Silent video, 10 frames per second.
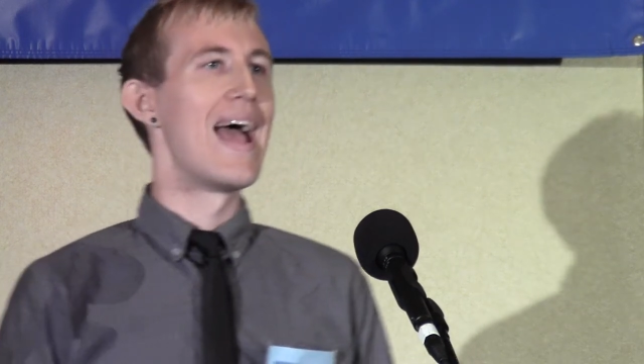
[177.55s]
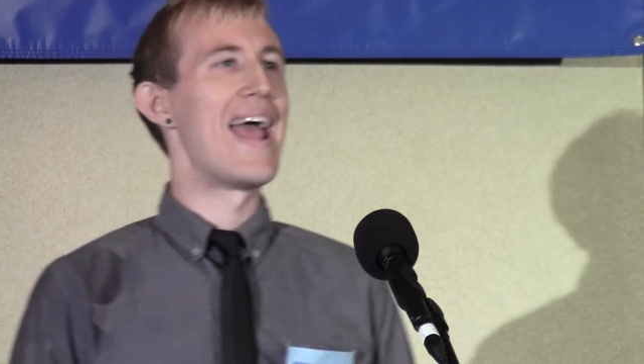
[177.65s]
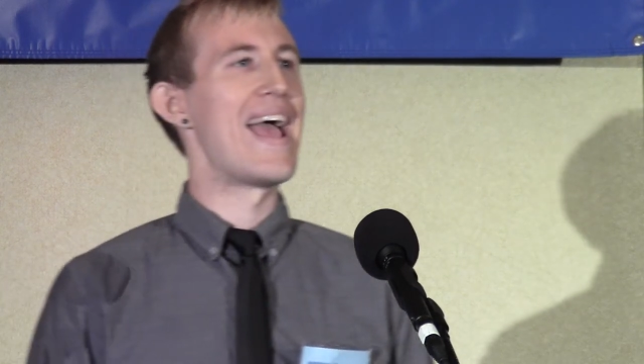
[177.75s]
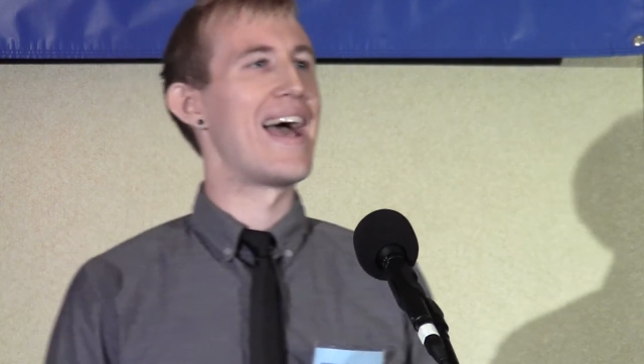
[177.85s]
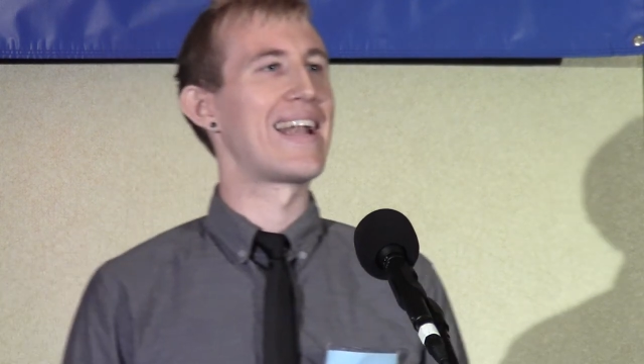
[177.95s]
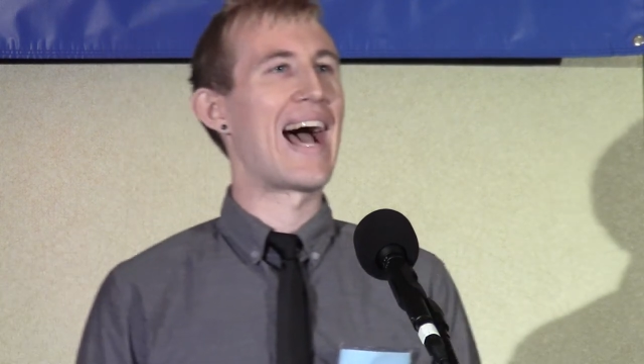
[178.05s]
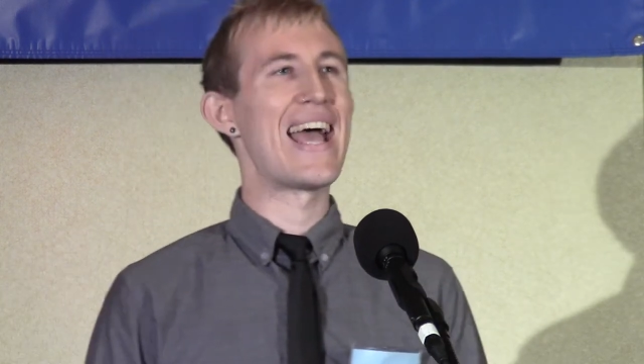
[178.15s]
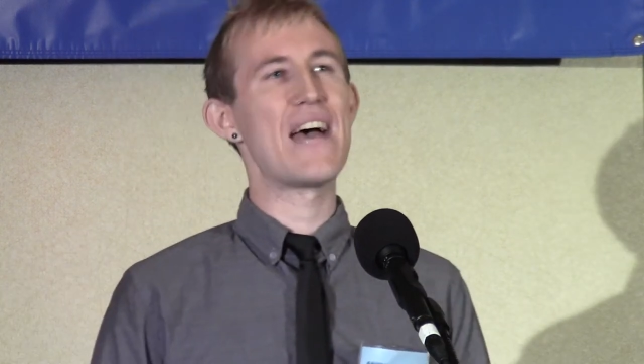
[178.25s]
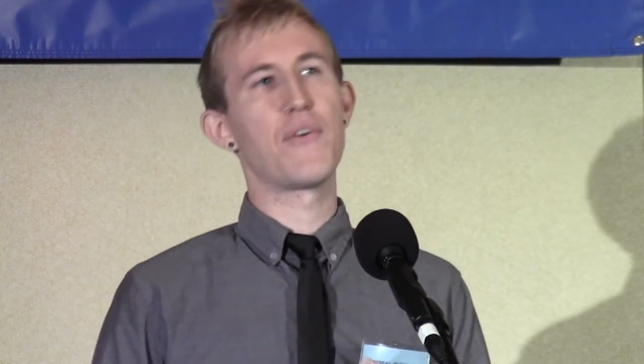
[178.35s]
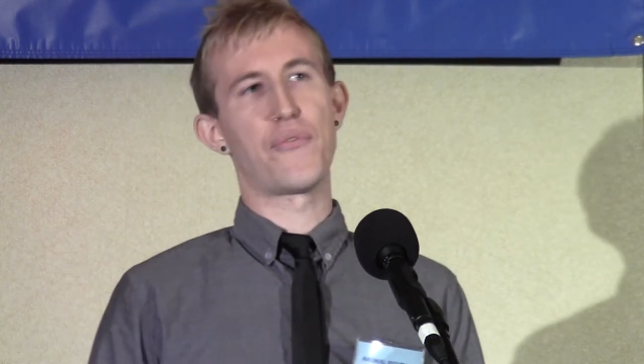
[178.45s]
And I
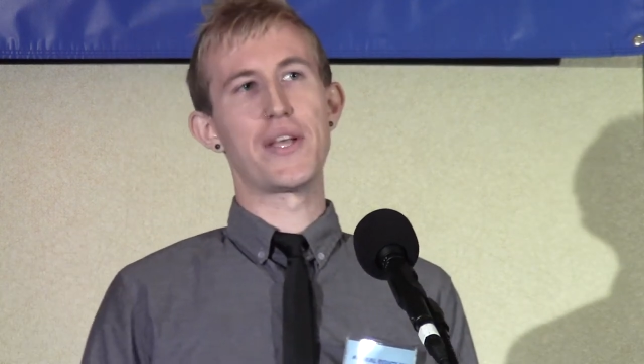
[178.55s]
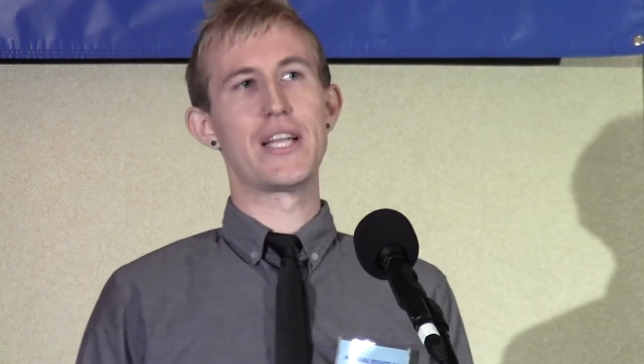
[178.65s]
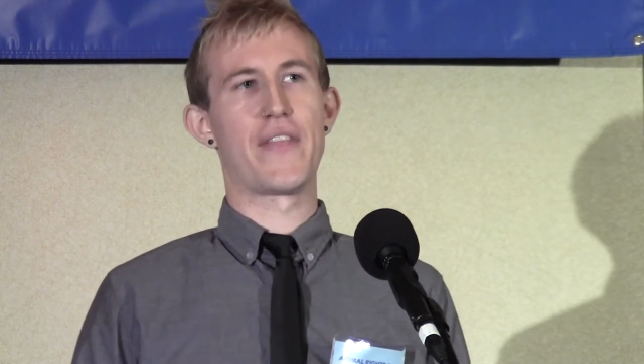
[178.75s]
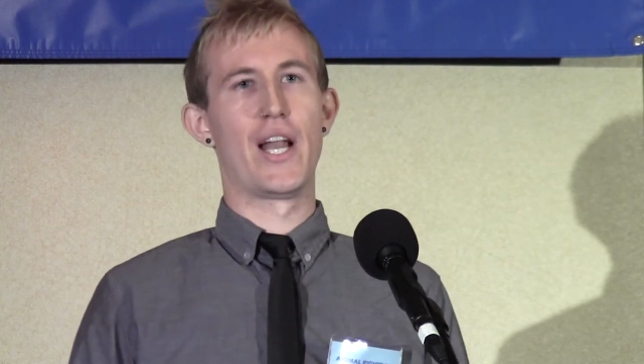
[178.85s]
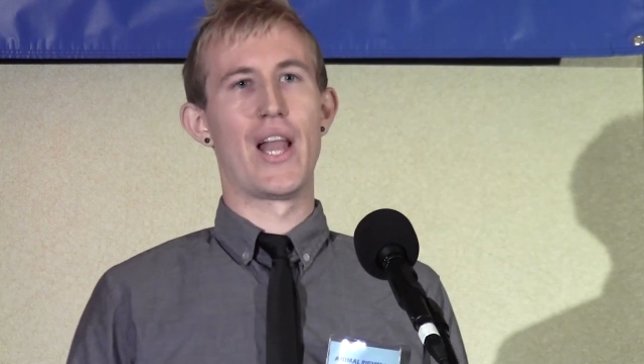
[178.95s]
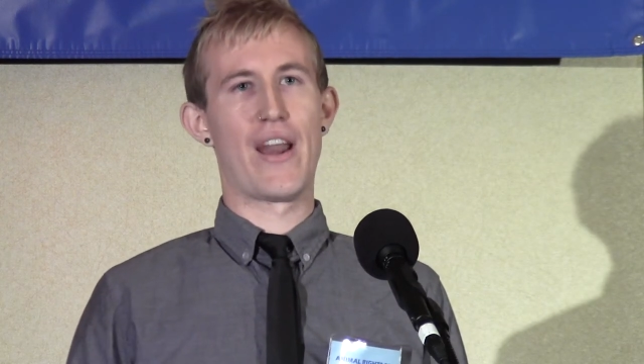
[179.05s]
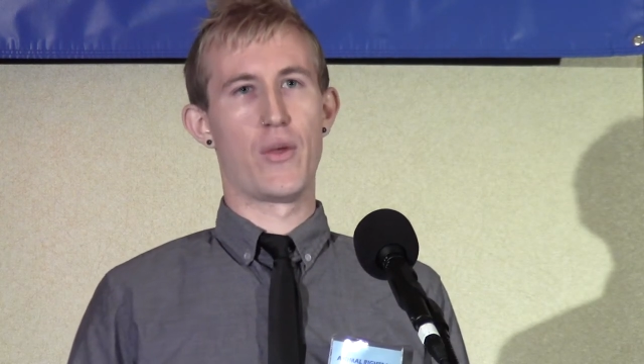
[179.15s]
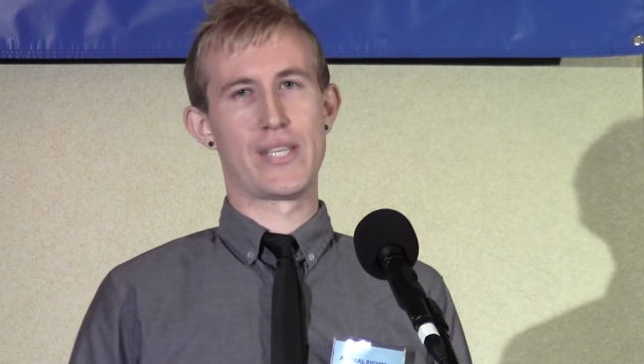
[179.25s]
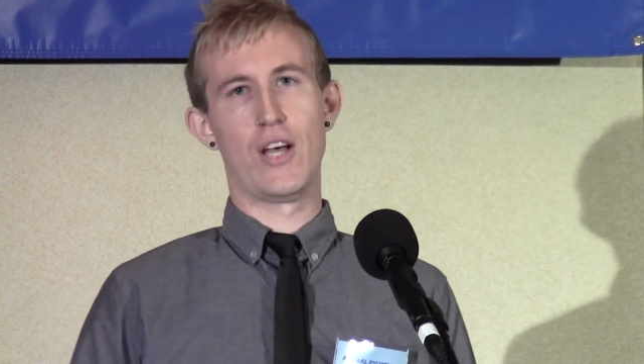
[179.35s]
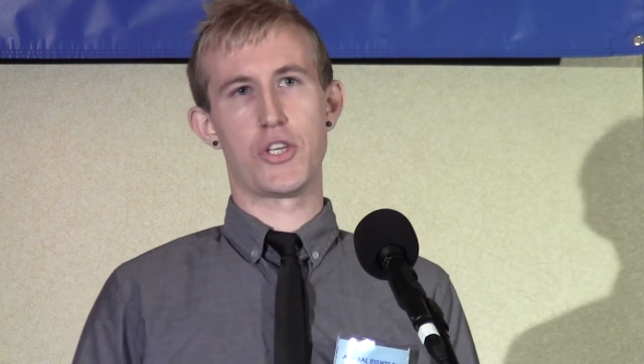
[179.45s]
have a feeling that a lot of
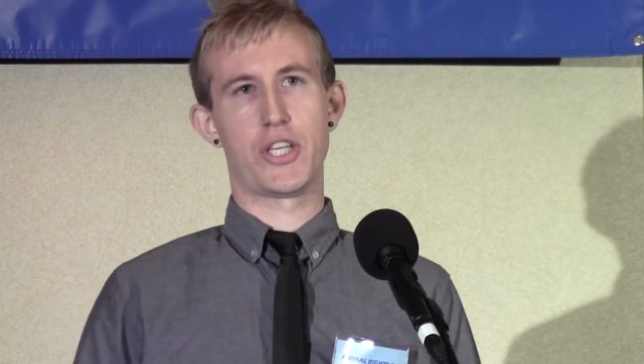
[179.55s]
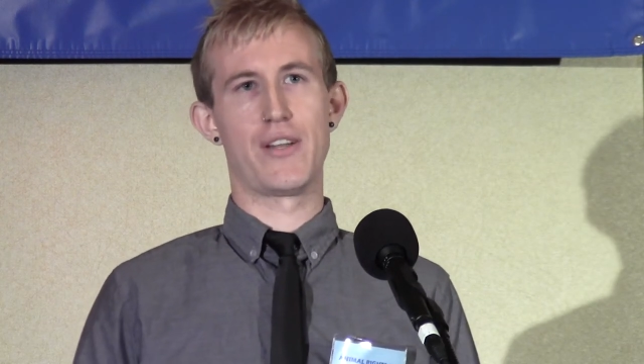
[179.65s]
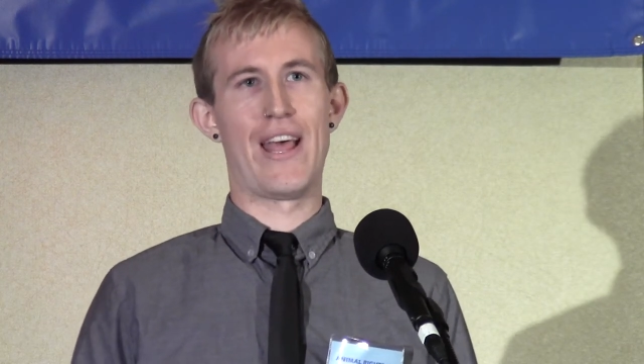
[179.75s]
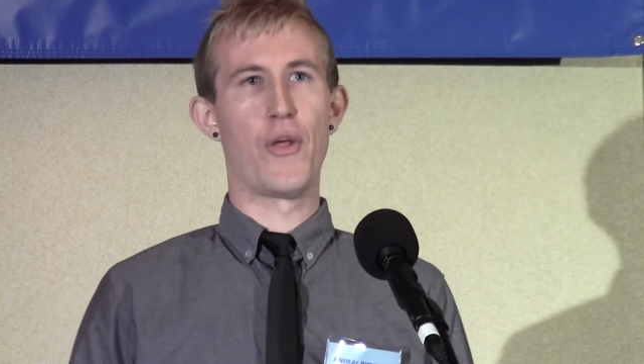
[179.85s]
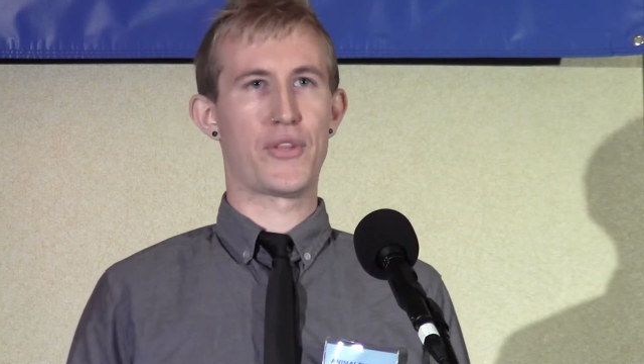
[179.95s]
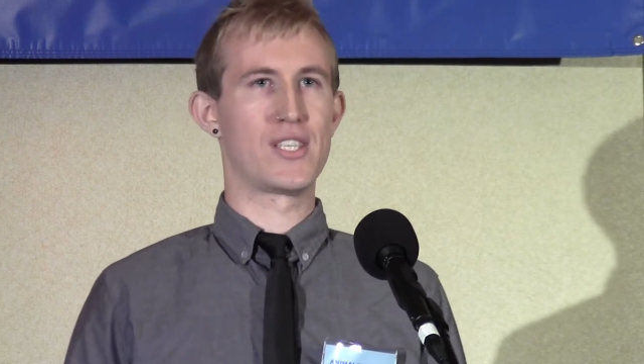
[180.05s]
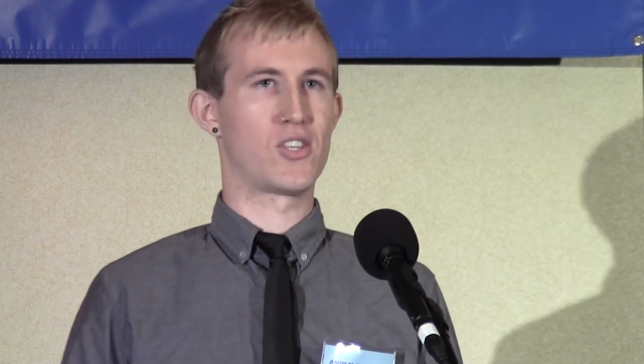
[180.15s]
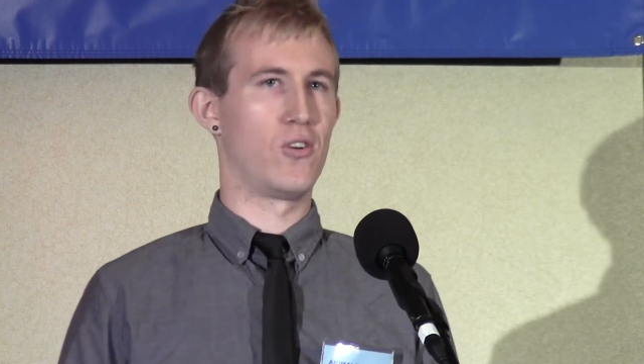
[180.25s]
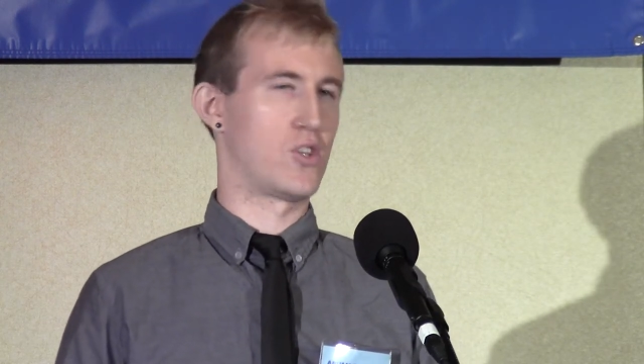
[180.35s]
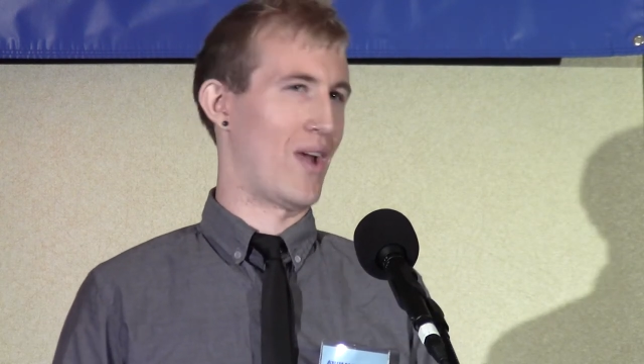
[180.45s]
those health, health
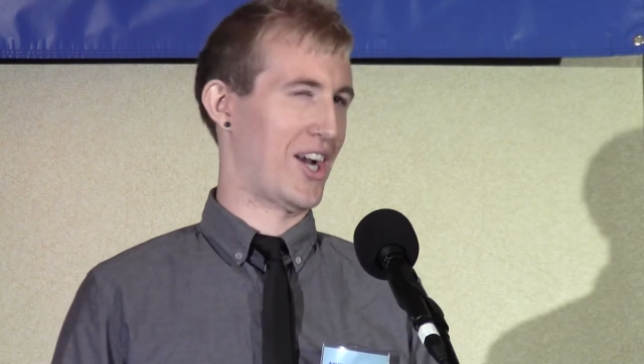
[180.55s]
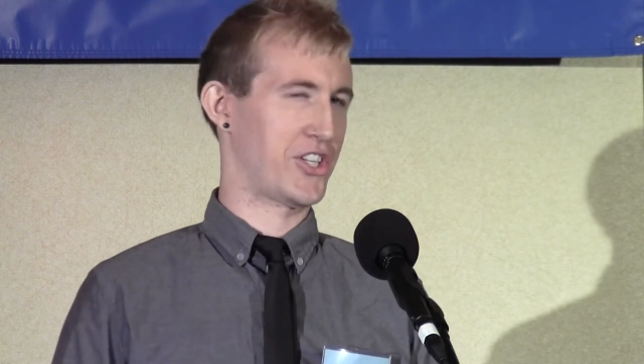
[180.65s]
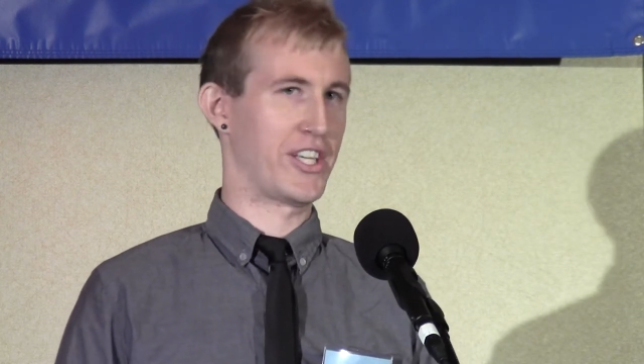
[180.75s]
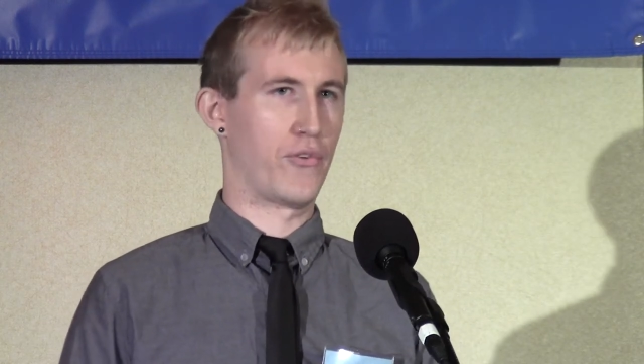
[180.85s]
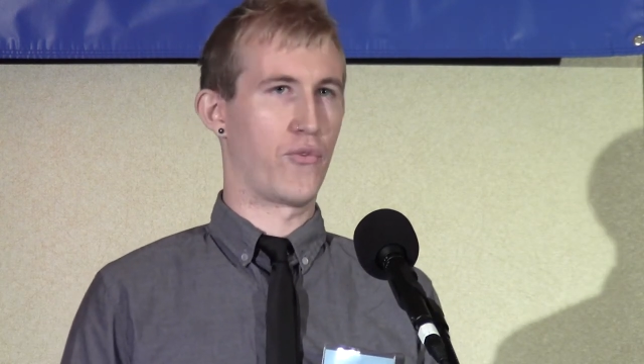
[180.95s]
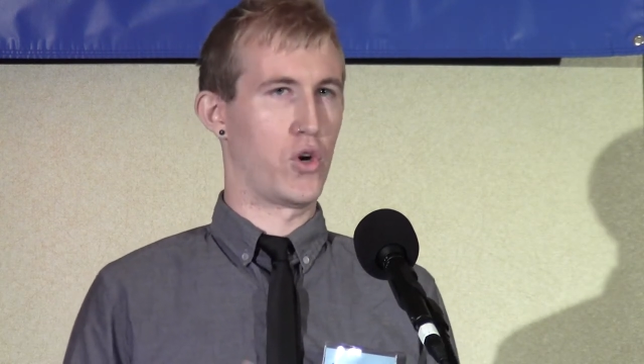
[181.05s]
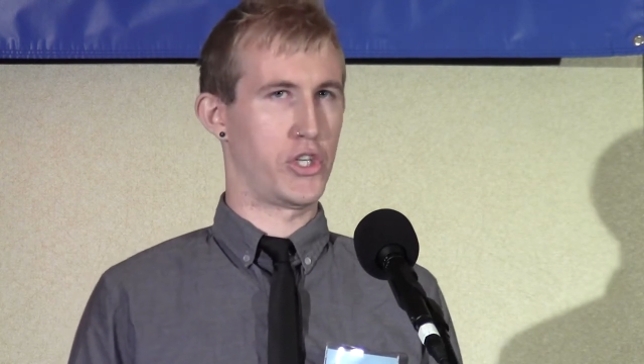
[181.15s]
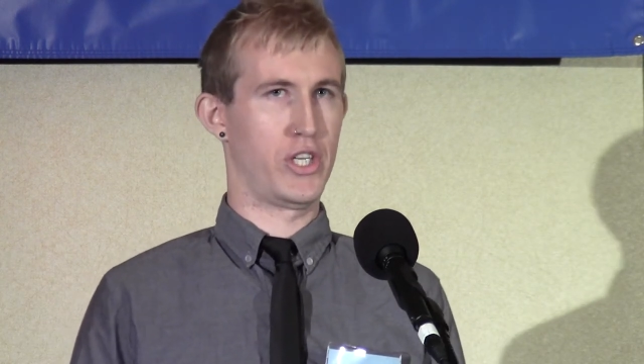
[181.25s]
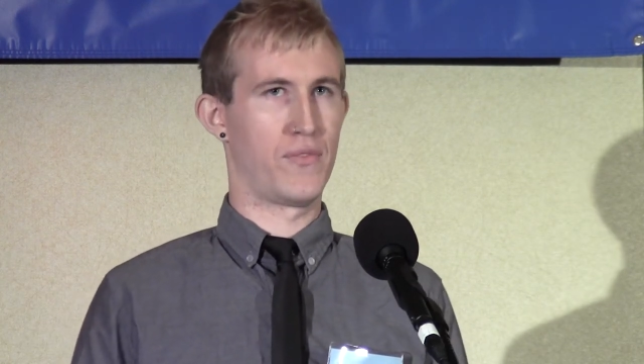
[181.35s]
concerns are actually a version